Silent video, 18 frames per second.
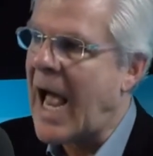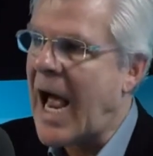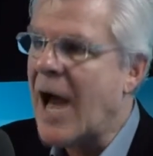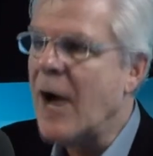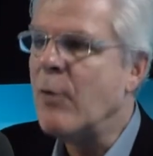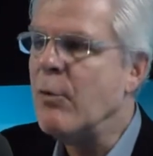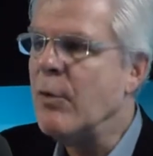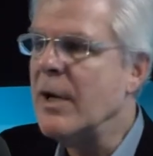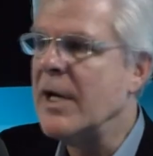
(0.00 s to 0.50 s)
I
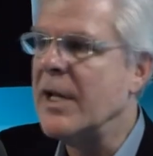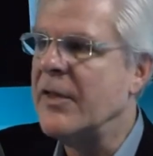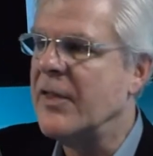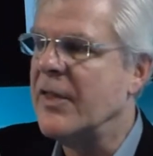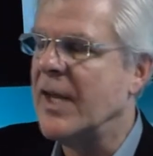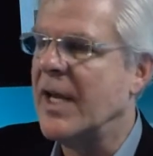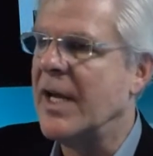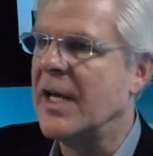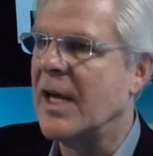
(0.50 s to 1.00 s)
really
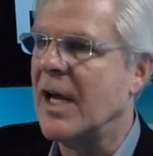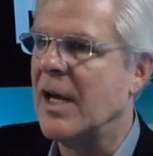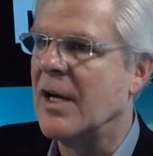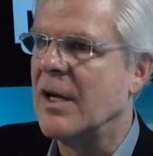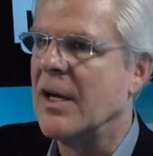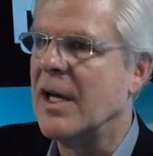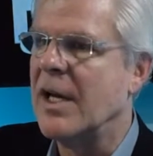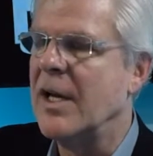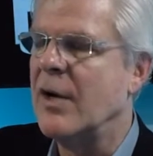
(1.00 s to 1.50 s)
think a
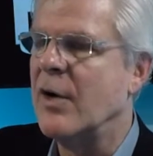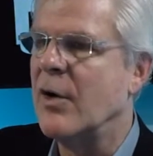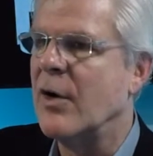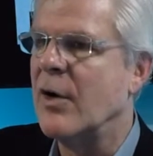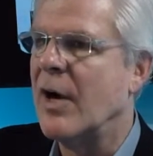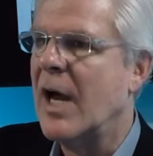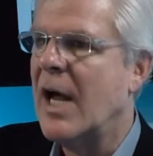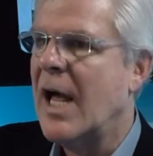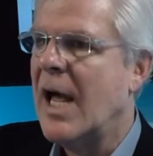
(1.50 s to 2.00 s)

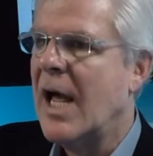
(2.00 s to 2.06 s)
leader